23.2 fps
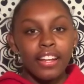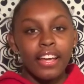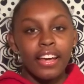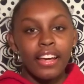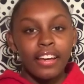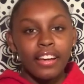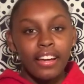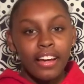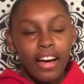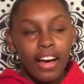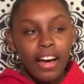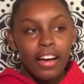
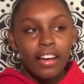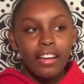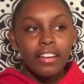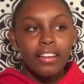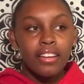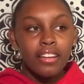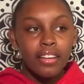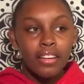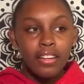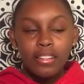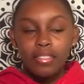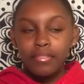Like,
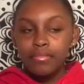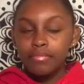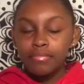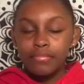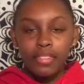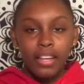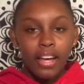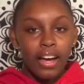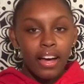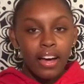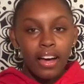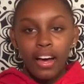
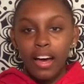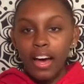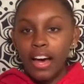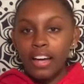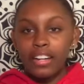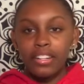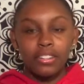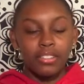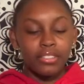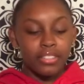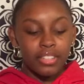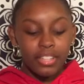I
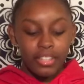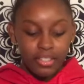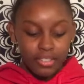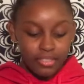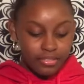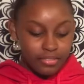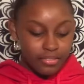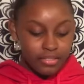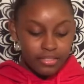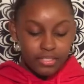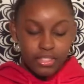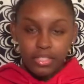don't know.
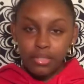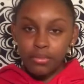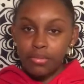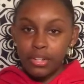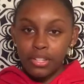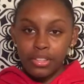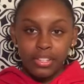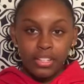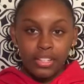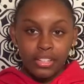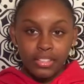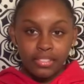Just
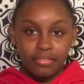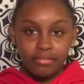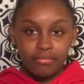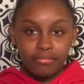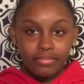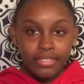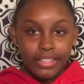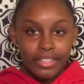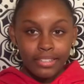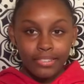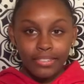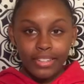want their
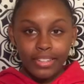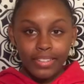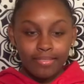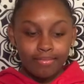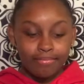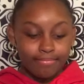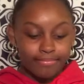underwear.